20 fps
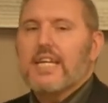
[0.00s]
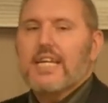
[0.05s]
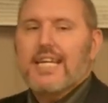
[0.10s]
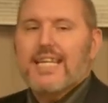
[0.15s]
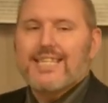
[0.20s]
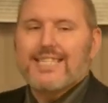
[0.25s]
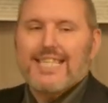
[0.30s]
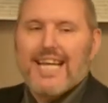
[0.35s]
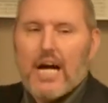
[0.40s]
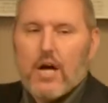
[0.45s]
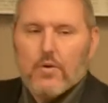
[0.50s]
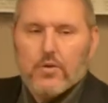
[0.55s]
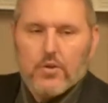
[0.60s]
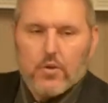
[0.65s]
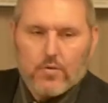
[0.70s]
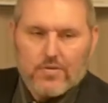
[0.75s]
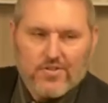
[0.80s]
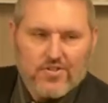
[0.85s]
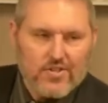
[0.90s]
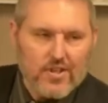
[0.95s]
is how
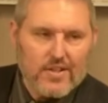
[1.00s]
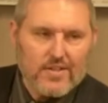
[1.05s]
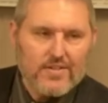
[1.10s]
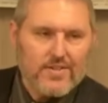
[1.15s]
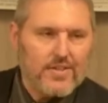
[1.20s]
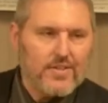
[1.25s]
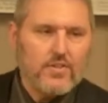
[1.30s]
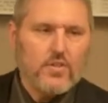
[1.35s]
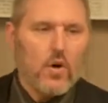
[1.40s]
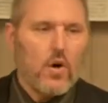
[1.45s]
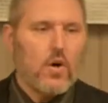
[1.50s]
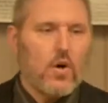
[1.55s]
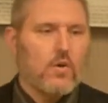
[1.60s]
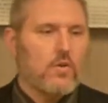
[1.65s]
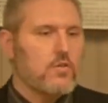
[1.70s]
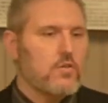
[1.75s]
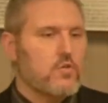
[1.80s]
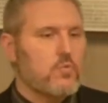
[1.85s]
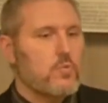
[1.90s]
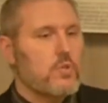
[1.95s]
your sons and
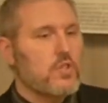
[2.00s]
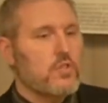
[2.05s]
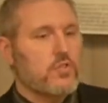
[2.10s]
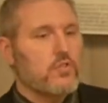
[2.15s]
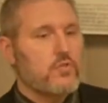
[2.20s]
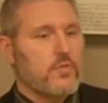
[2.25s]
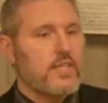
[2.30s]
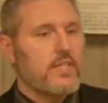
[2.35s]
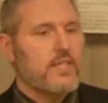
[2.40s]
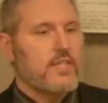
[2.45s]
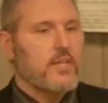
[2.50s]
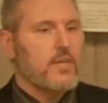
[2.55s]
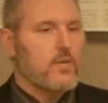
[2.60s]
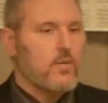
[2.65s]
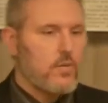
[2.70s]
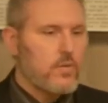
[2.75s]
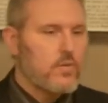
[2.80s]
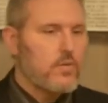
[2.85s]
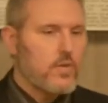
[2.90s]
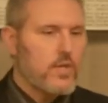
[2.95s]
daughters will treat their,
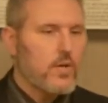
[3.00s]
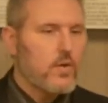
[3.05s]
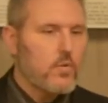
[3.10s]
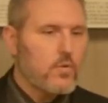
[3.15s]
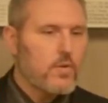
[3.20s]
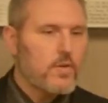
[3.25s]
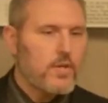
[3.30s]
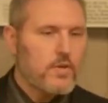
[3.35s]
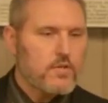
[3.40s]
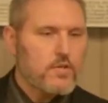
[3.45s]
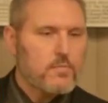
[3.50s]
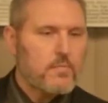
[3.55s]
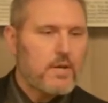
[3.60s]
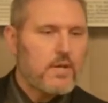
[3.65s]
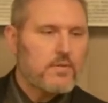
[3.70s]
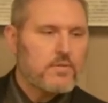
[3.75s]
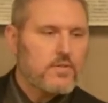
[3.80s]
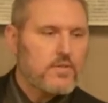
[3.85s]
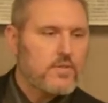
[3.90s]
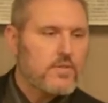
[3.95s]
their, their
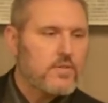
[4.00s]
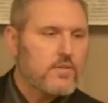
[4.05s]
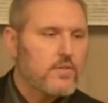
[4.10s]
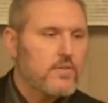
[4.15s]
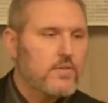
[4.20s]
spouses.